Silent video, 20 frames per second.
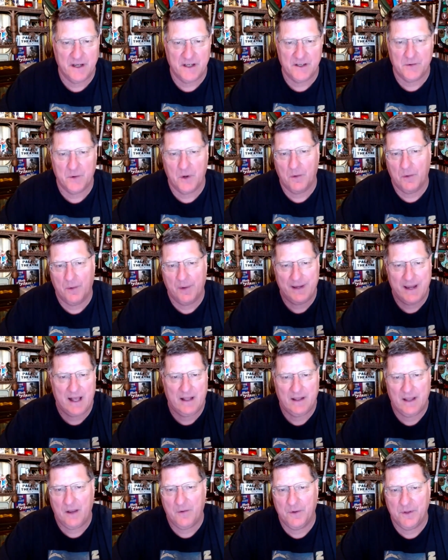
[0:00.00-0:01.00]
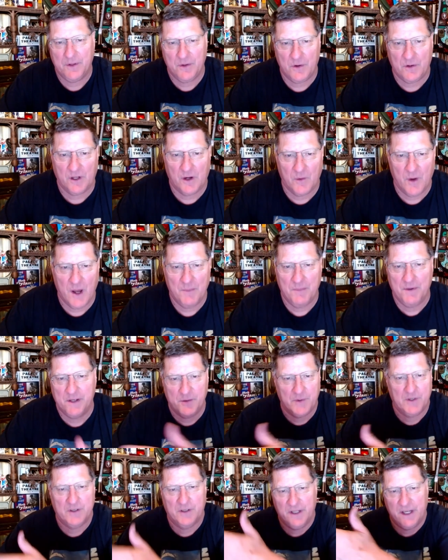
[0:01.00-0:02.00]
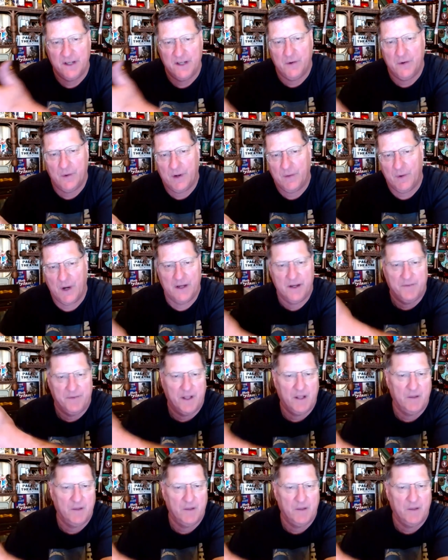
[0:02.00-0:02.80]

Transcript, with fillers: and Israel will retaliate with nuclear weapons, which will lead to Iran